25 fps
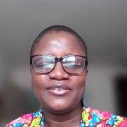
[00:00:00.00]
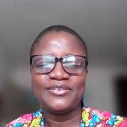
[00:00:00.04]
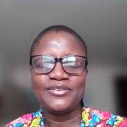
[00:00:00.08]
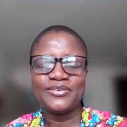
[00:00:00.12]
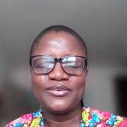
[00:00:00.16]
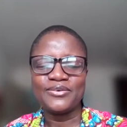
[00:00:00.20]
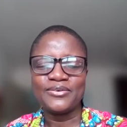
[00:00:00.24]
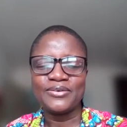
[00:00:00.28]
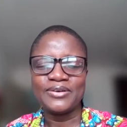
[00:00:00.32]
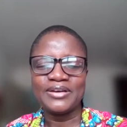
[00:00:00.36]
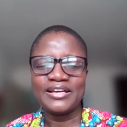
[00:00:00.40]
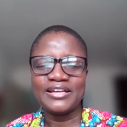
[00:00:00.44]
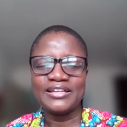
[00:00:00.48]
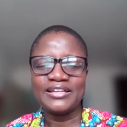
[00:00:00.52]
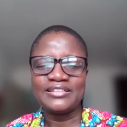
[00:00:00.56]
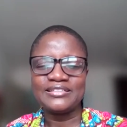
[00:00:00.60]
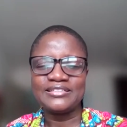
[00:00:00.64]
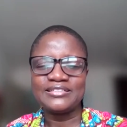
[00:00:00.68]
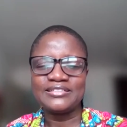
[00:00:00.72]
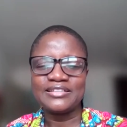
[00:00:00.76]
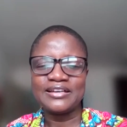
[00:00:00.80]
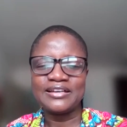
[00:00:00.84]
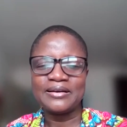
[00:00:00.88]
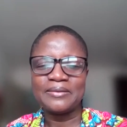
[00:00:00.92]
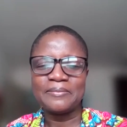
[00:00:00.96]
know
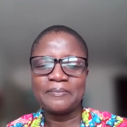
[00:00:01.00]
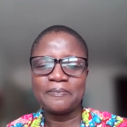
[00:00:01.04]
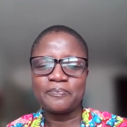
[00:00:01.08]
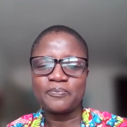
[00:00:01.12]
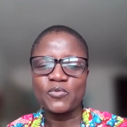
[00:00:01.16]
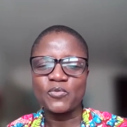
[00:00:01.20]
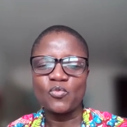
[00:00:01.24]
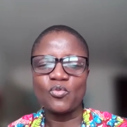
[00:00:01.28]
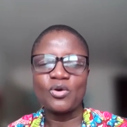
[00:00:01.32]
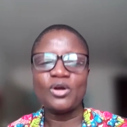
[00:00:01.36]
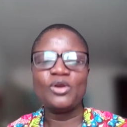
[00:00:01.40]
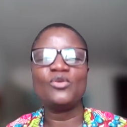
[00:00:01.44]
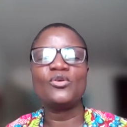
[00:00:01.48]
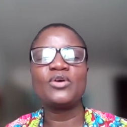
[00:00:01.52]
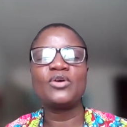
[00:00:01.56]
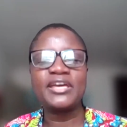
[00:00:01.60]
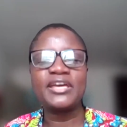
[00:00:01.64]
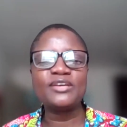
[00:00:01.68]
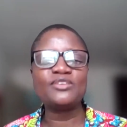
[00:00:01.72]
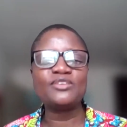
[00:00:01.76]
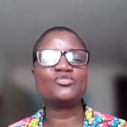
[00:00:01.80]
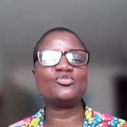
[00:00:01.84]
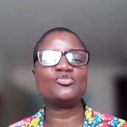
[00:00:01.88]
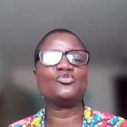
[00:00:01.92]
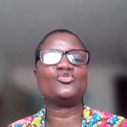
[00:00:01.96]
and, um, we're
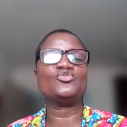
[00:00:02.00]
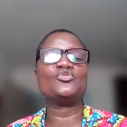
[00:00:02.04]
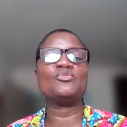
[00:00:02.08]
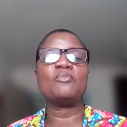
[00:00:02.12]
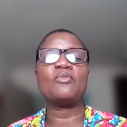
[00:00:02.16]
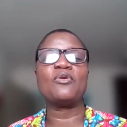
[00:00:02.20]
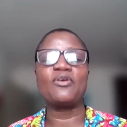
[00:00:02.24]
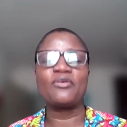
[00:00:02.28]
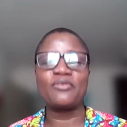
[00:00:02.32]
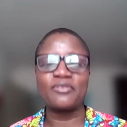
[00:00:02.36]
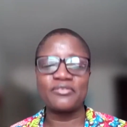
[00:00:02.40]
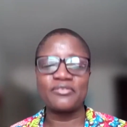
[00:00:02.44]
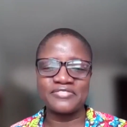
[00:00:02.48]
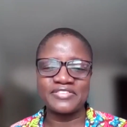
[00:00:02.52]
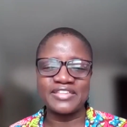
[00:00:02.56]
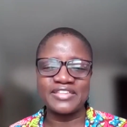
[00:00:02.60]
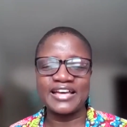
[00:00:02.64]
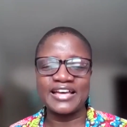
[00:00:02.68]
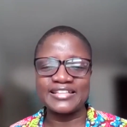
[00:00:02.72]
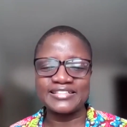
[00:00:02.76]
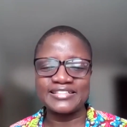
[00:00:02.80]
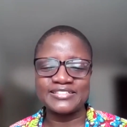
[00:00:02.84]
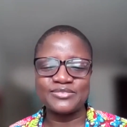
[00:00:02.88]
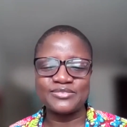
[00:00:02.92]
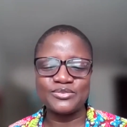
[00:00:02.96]
looking to do more of
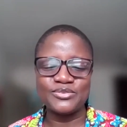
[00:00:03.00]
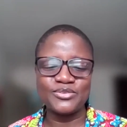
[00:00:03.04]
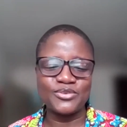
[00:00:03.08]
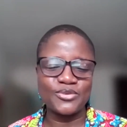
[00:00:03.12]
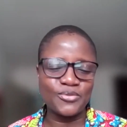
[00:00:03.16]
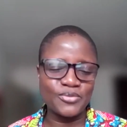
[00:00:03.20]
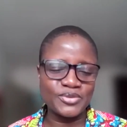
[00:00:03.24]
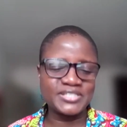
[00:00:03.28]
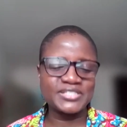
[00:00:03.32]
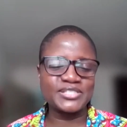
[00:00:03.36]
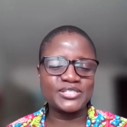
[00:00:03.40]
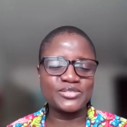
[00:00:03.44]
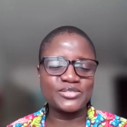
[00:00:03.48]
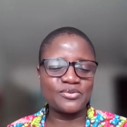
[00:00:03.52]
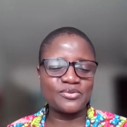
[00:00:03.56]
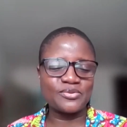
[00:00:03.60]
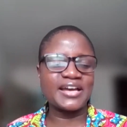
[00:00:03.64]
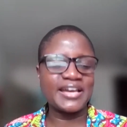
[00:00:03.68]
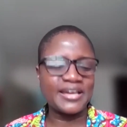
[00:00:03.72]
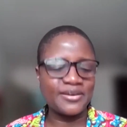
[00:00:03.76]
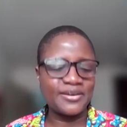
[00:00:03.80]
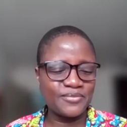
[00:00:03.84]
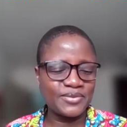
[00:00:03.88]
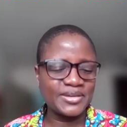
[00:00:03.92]
that you know which is even, why